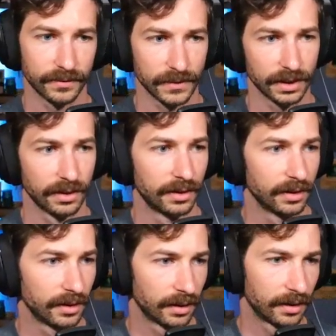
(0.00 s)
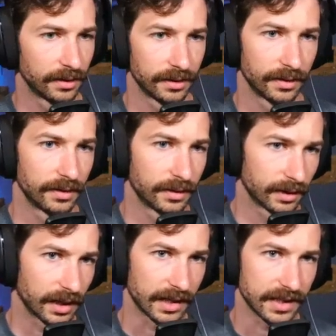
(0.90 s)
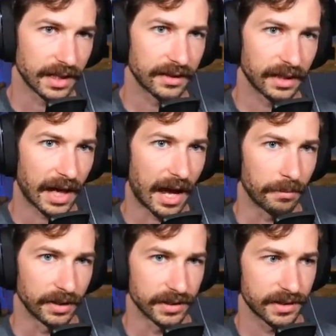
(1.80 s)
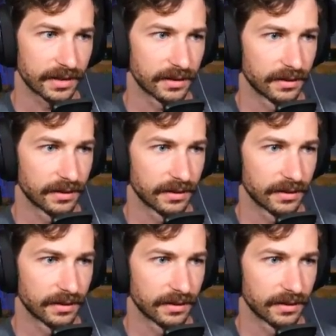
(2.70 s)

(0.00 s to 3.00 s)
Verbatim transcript: In case anything happens.